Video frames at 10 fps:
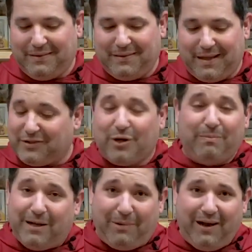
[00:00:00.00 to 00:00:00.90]
they're still
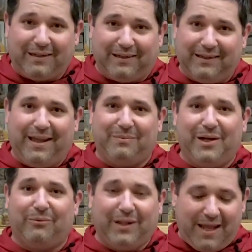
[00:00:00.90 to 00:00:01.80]
big boxes, and we
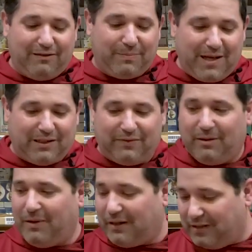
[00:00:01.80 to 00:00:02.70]
don't really have spaces for
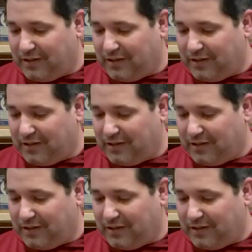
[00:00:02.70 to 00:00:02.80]
the boxes.